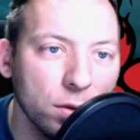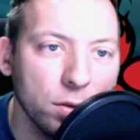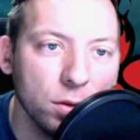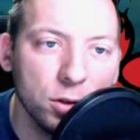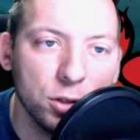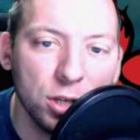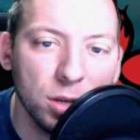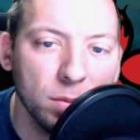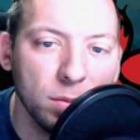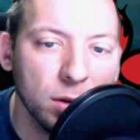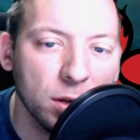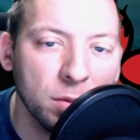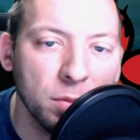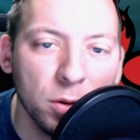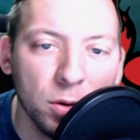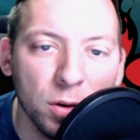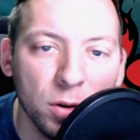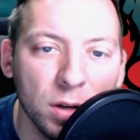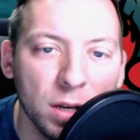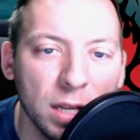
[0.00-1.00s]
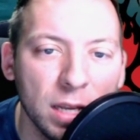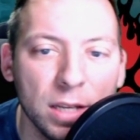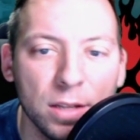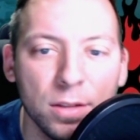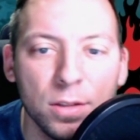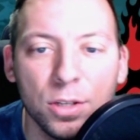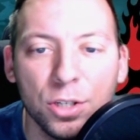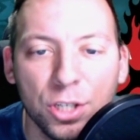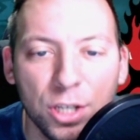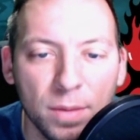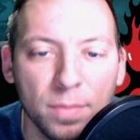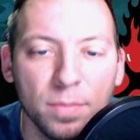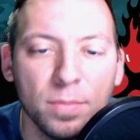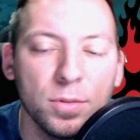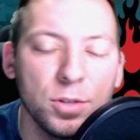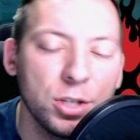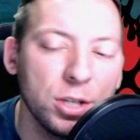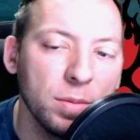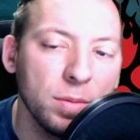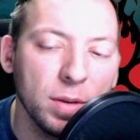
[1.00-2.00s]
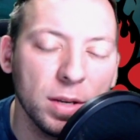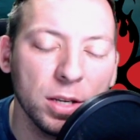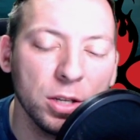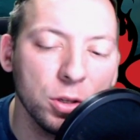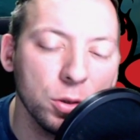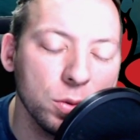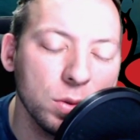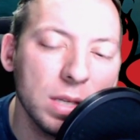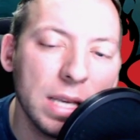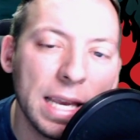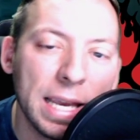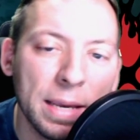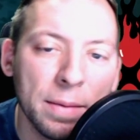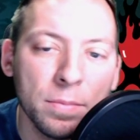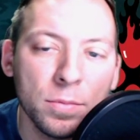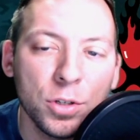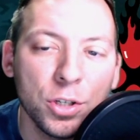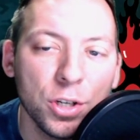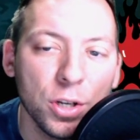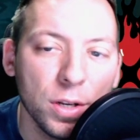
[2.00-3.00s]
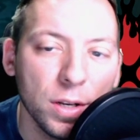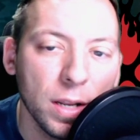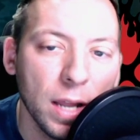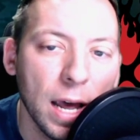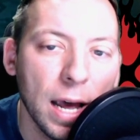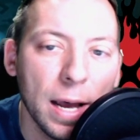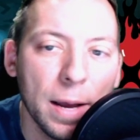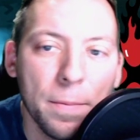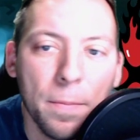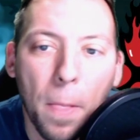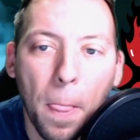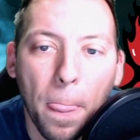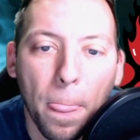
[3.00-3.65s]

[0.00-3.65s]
the Shiba community, the Shiba, Shiba Inu team should uh,